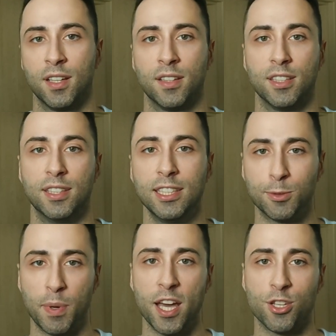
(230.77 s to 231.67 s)
The
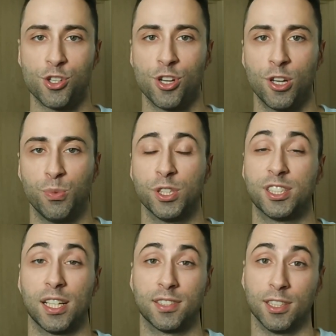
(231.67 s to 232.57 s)
dispatch was
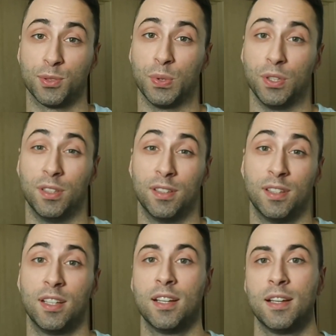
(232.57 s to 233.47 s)
successful.
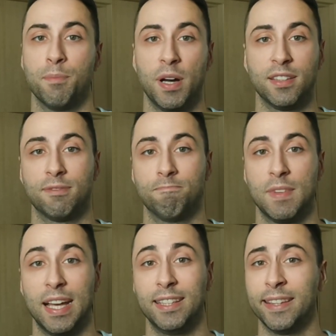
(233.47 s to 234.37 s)
But
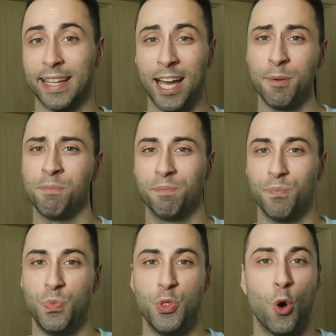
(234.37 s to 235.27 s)
at the time,
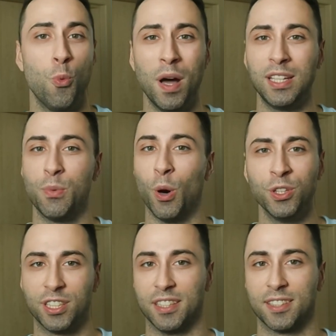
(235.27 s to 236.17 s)
nobody
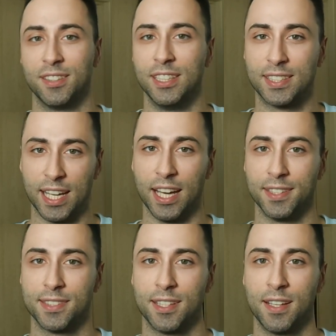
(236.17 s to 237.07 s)
wanted this
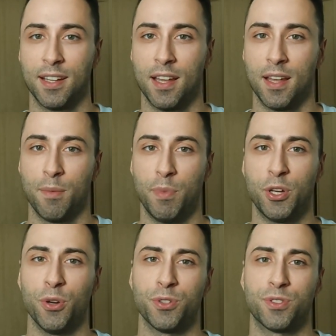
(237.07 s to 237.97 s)
case
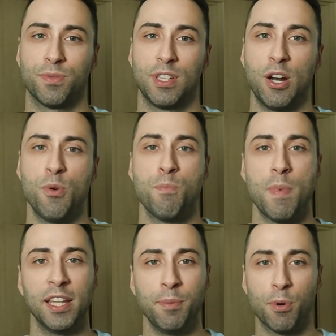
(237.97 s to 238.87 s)
because there were
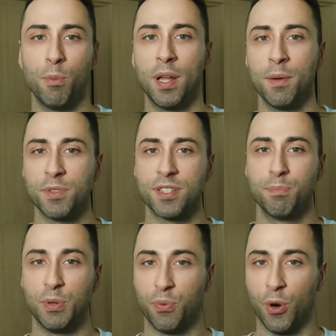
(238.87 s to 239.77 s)
many problems
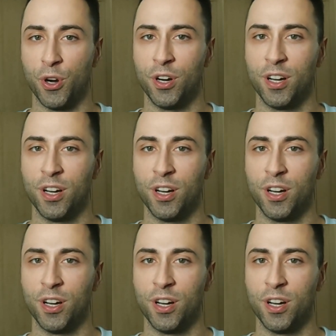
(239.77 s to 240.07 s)
before